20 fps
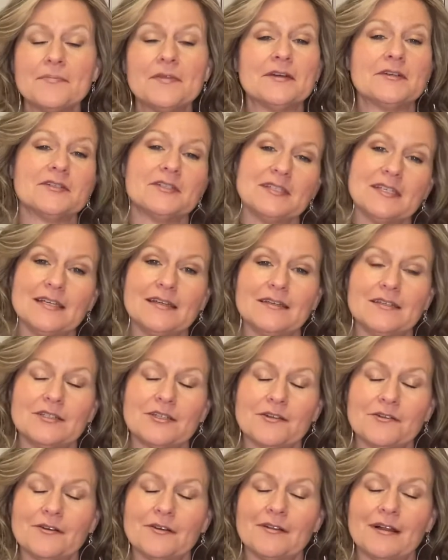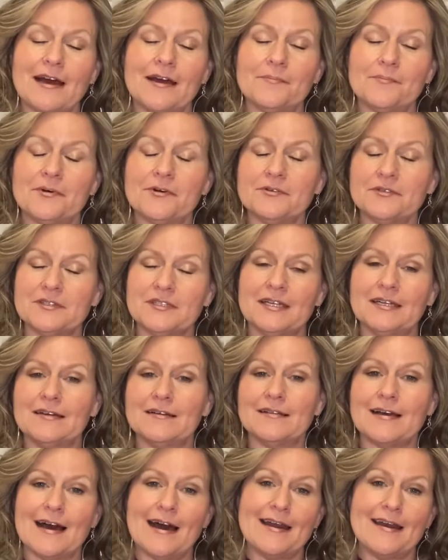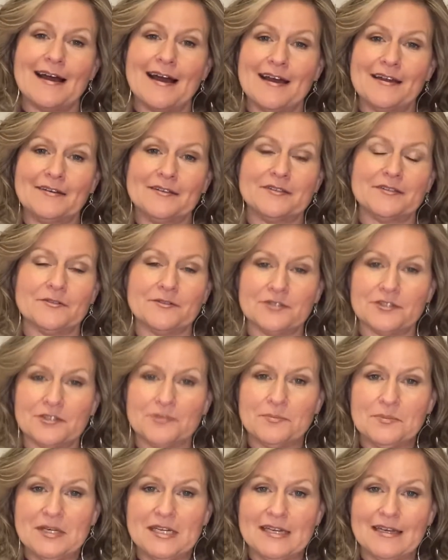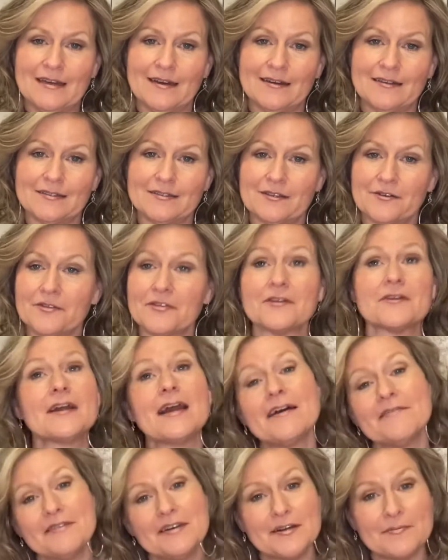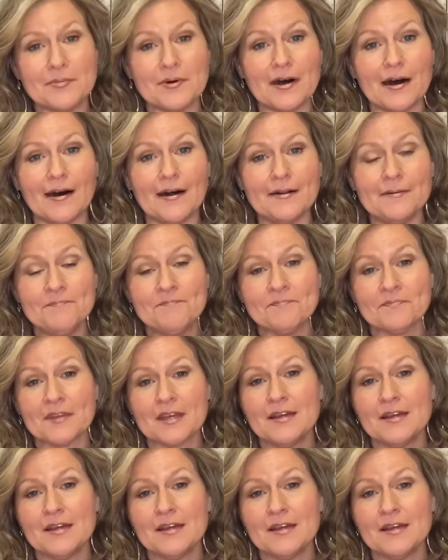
They're seeing each other a lot and posting a lot on social media. So they're having a ball.